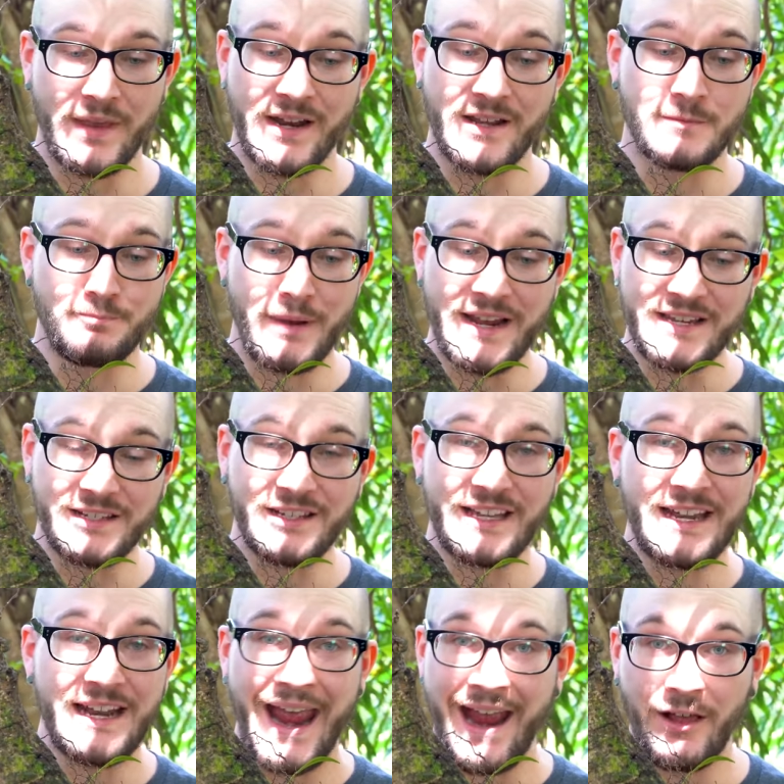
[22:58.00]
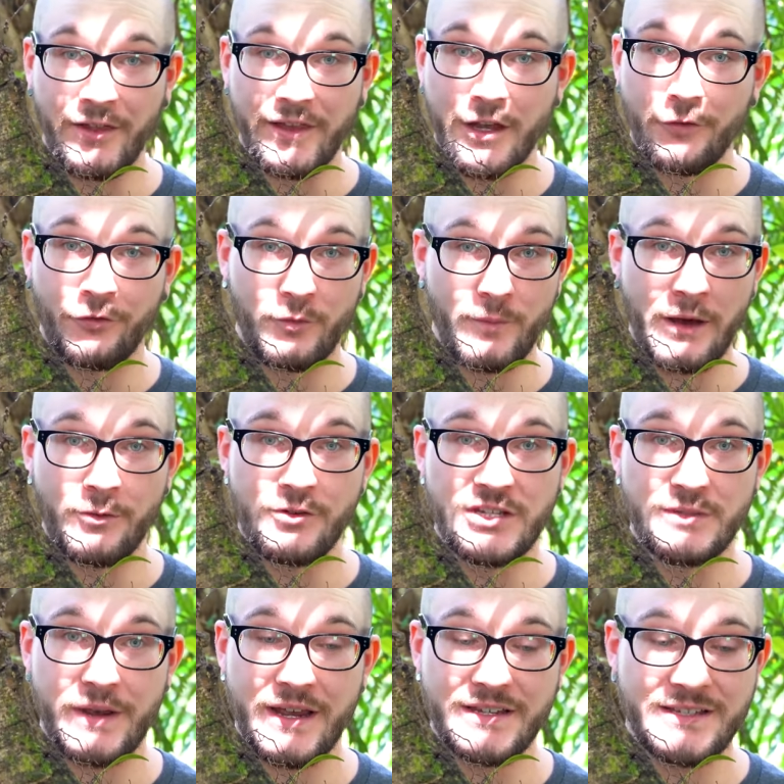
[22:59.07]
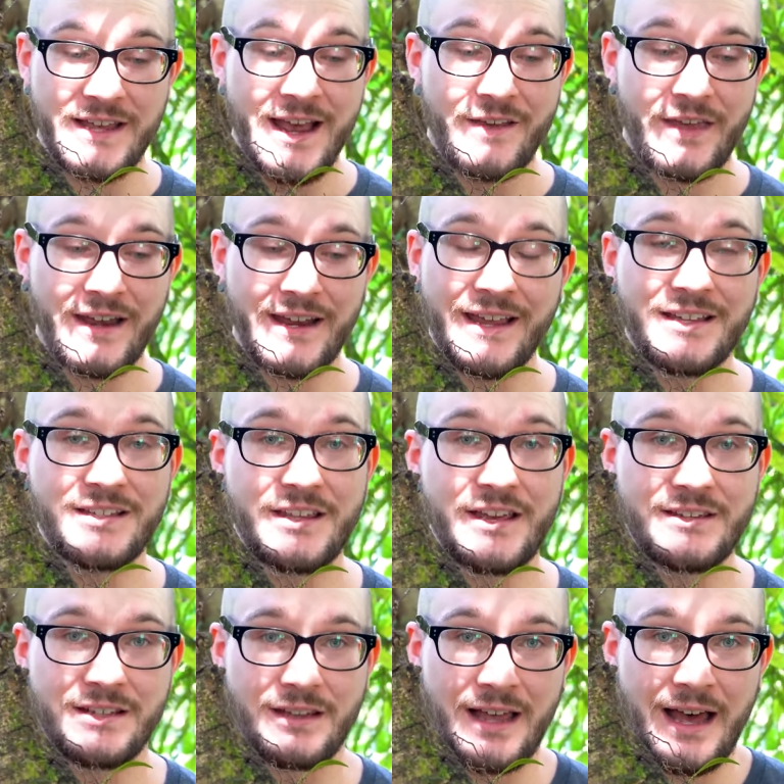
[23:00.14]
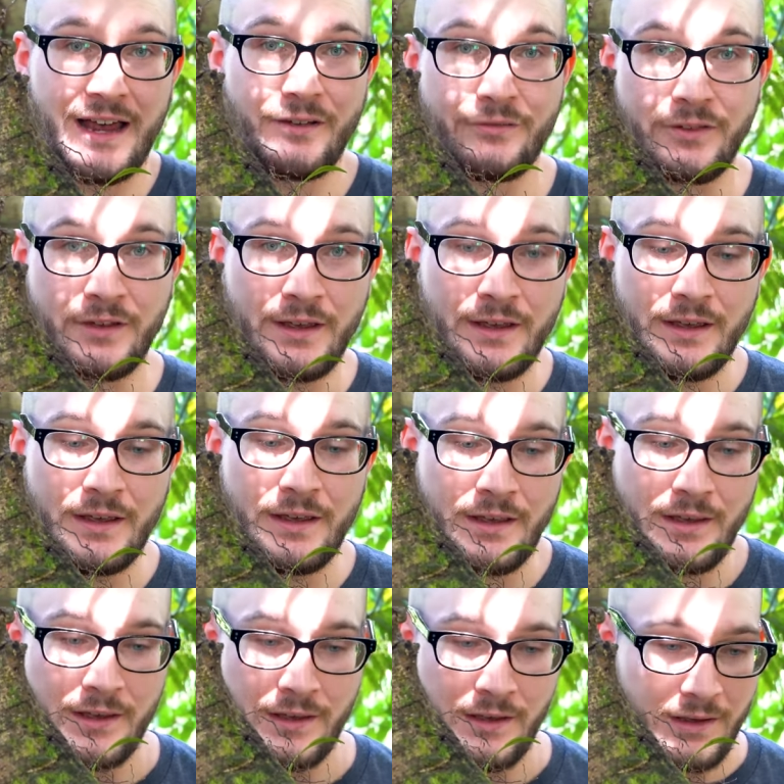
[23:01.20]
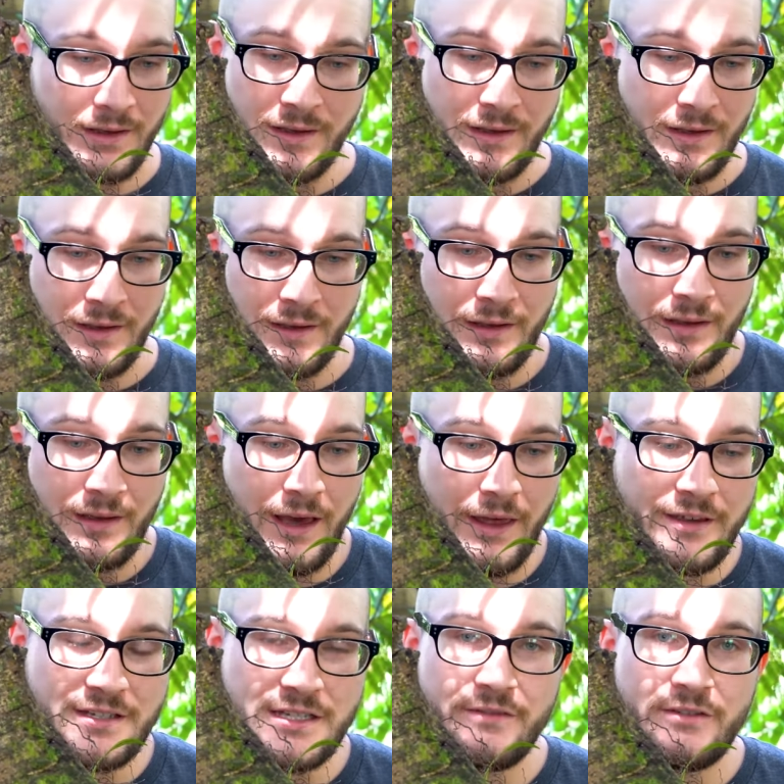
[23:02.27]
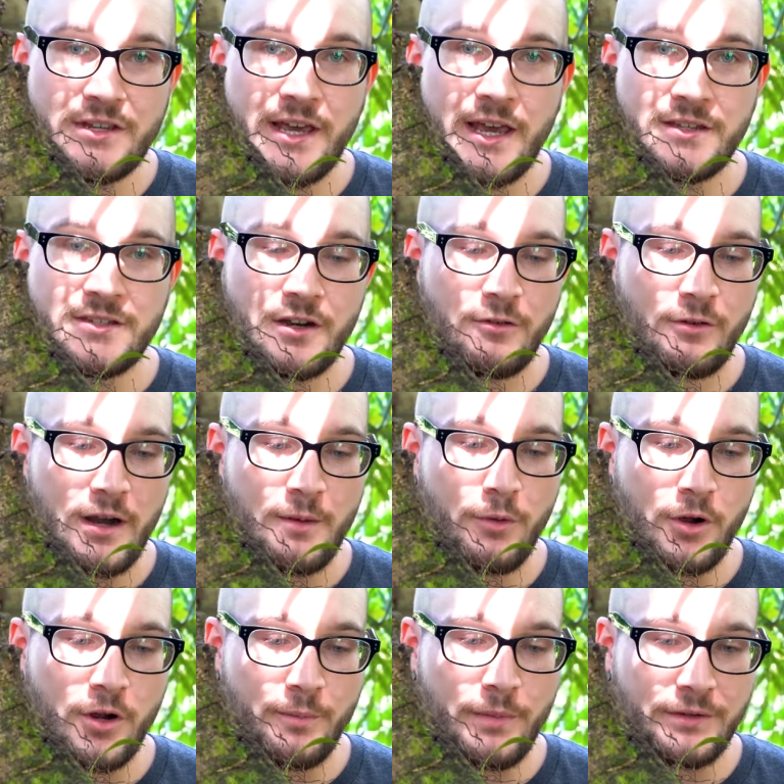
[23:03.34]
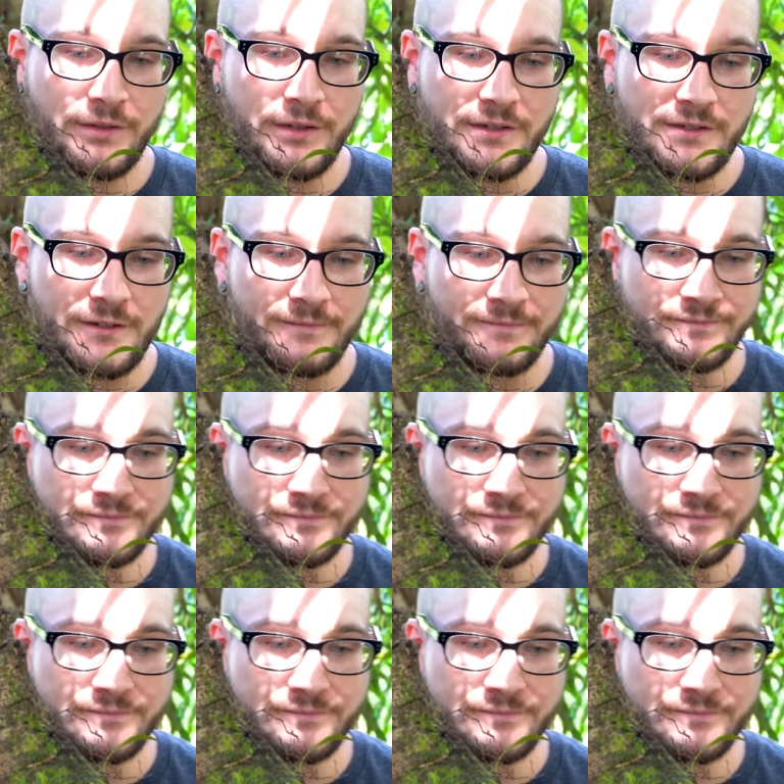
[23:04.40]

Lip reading: It is basically an alien from outer space that eats things alive. I think Stephen King's gonna write a book about these.